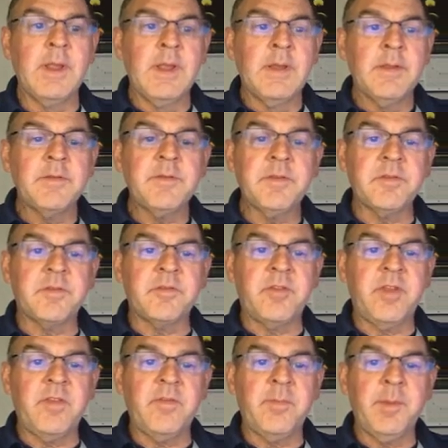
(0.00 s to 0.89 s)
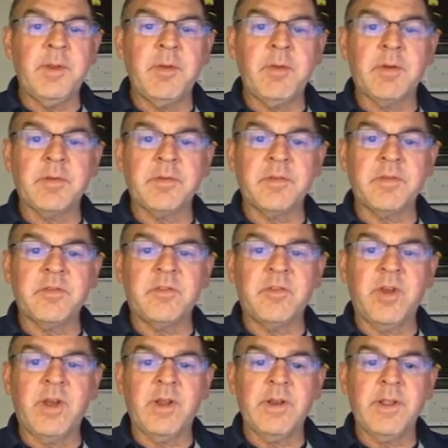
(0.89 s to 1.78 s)
This is Chief
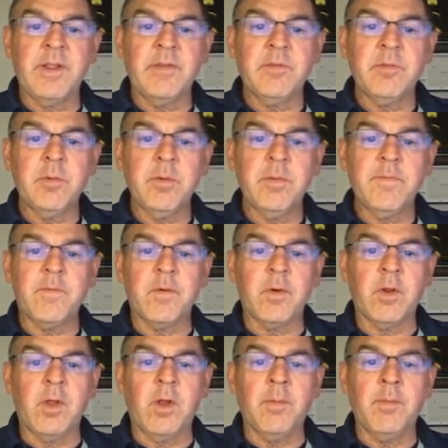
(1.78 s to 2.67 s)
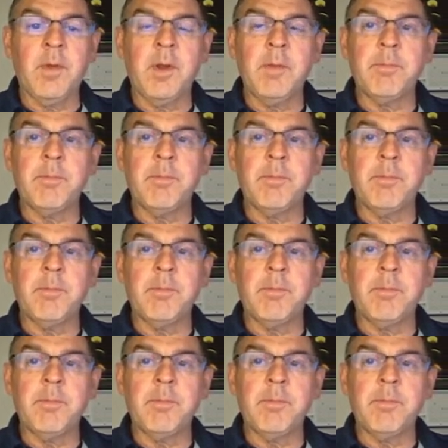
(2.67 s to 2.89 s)
Meteorologist John Ensworth for Longmont